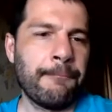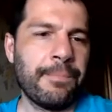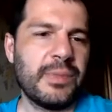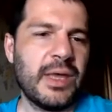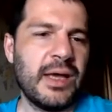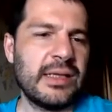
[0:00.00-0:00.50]

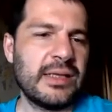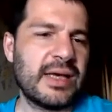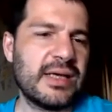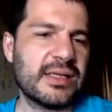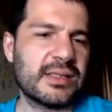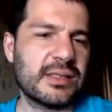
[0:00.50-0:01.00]
And it
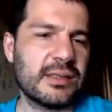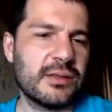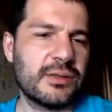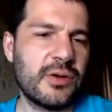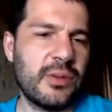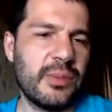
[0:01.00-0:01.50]
has
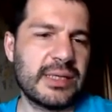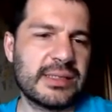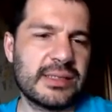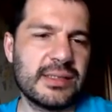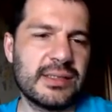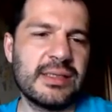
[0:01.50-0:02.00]

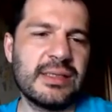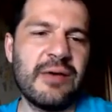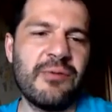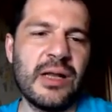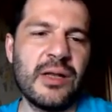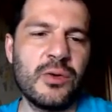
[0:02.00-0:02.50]
drawbacks. Delay
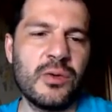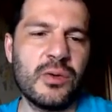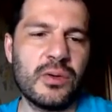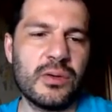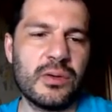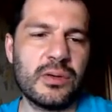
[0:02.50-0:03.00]

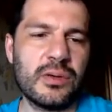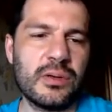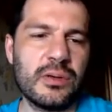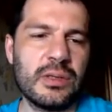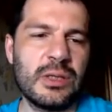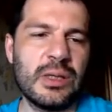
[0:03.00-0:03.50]

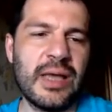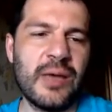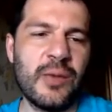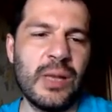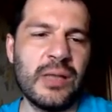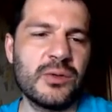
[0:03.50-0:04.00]

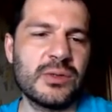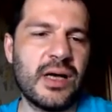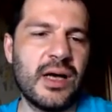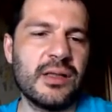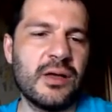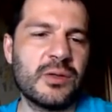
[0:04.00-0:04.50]
values
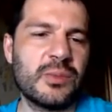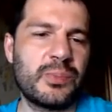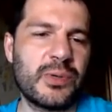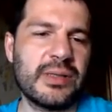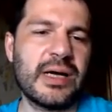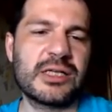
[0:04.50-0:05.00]
are not
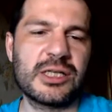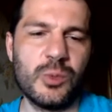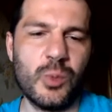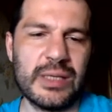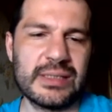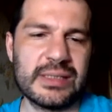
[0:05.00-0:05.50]
production
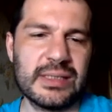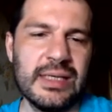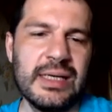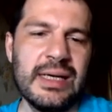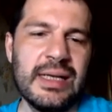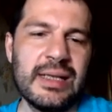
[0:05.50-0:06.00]
ones.
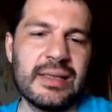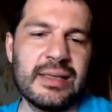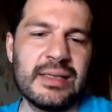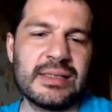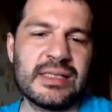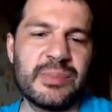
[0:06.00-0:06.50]

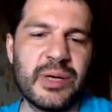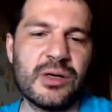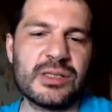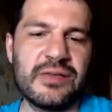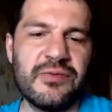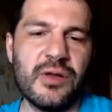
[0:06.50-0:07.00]
This is
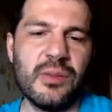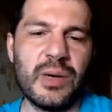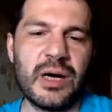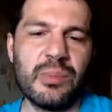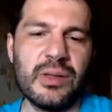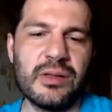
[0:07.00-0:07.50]
because default
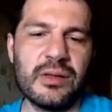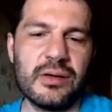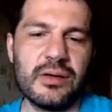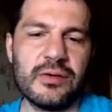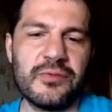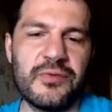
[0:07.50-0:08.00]
marble
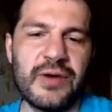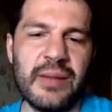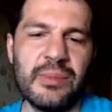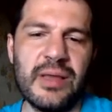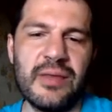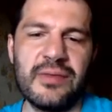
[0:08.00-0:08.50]
frame
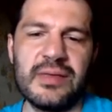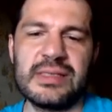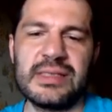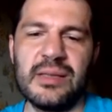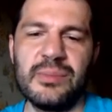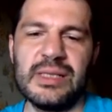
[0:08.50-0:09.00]
length is
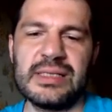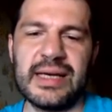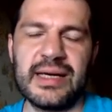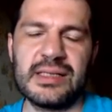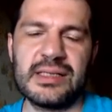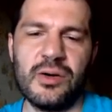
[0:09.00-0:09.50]
10
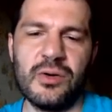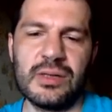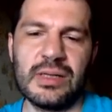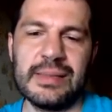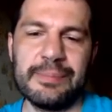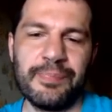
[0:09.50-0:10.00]
milliseconds
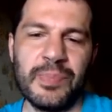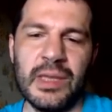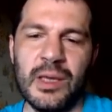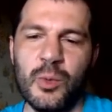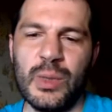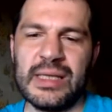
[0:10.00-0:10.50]
only.
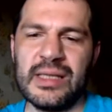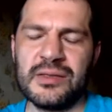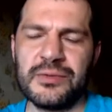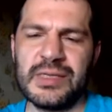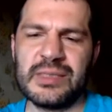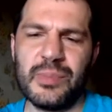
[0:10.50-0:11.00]
We
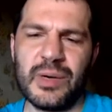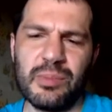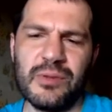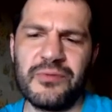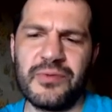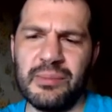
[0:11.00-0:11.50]
increase
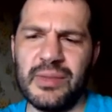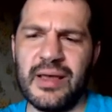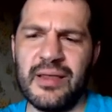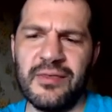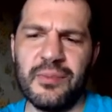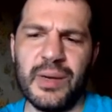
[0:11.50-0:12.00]
marble frame
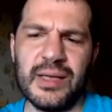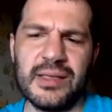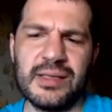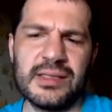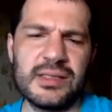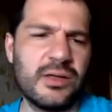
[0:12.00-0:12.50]
length, but
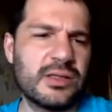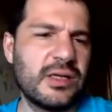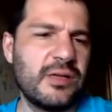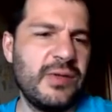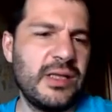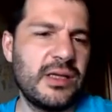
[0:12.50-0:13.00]
it is not
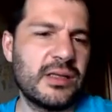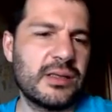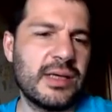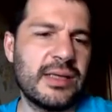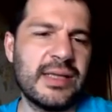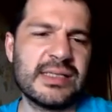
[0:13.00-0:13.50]
convenient
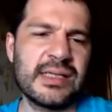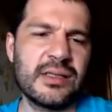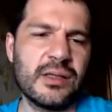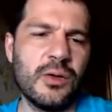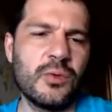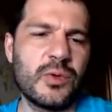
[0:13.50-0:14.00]
and doesn't
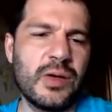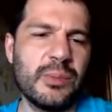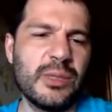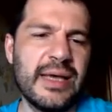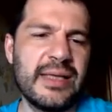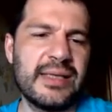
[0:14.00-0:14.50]
allow to
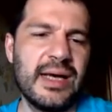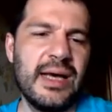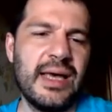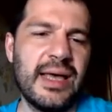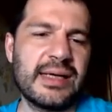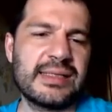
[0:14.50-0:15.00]
emulate
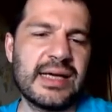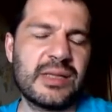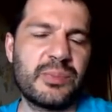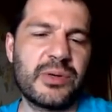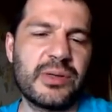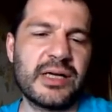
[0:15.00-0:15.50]
exact
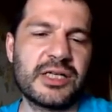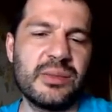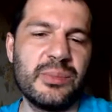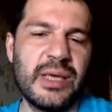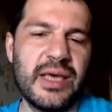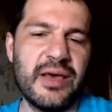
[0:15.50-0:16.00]
production
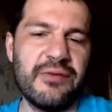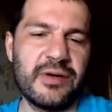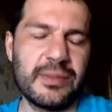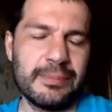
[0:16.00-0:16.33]
behavior.